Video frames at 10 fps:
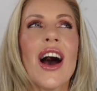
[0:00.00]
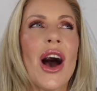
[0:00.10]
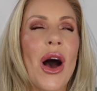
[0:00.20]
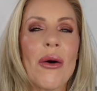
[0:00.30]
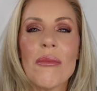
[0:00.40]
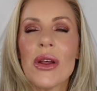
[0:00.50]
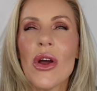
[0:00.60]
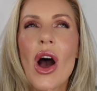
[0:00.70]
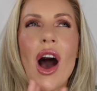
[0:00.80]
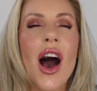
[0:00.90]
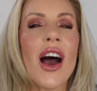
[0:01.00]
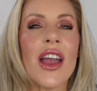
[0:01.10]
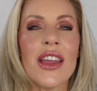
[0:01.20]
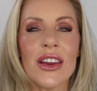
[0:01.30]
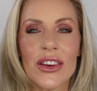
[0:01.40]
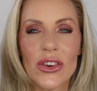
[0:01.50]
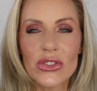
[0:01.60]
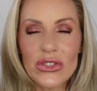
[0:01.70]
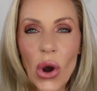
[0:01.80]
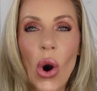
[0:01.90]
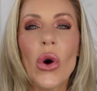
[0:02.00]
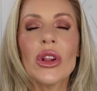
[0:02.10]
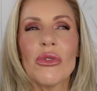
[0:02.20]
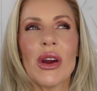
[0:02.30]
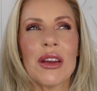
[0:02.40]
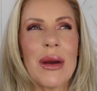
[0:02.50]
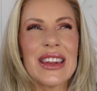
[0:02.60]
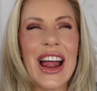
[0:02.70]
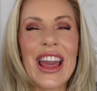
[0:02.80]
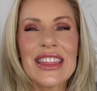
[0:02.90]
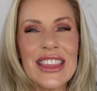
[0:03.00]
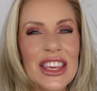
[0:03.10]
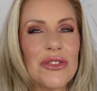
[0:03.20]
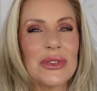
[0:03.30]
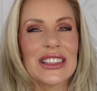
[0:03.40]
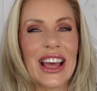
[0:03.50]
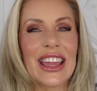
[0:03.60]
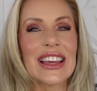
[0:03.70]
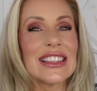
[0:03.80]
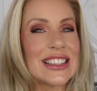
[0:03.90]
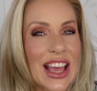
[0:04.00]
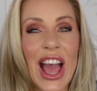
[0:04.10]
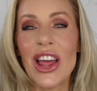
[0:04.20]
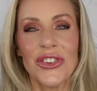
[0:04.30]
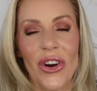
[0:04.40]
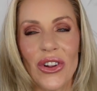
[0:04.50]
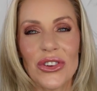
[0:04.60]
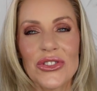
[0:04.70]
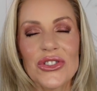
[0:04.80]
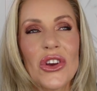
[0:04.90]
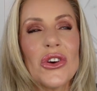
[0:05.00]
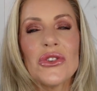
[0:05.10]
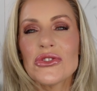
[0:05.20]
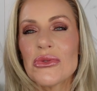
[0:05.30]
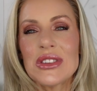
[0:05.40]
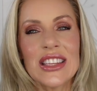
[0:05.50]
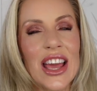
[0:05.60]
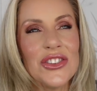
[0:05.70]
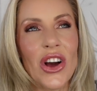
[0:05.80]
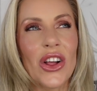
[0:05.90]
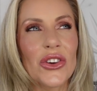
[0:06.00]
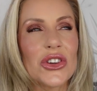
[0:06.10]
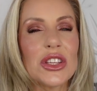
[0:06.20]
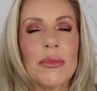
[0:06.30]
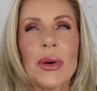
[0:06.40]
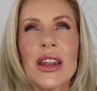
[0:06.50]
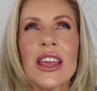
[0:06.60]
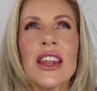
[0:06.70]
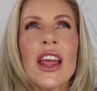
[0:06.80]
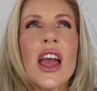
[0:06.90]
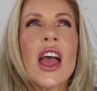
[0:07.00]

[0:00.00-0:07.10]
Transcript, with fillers: Um, but I totally recommend it. I think it was like $10. So it was $10, but it